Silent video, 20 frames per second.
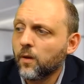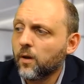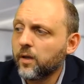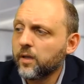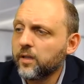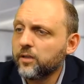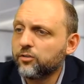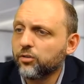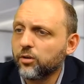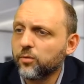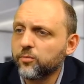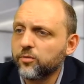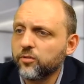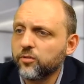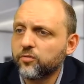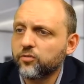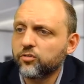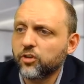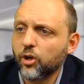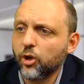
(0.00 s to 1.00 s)
In terms of
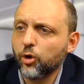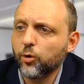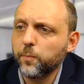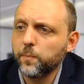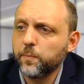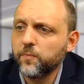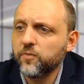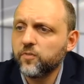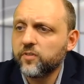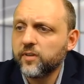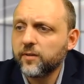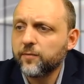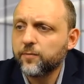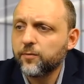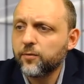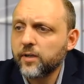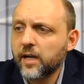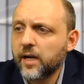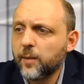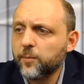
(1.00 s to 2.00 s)
scope,
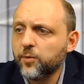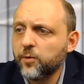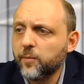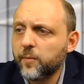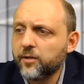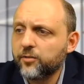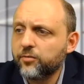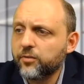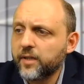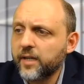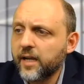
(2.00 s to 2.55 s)
several complementary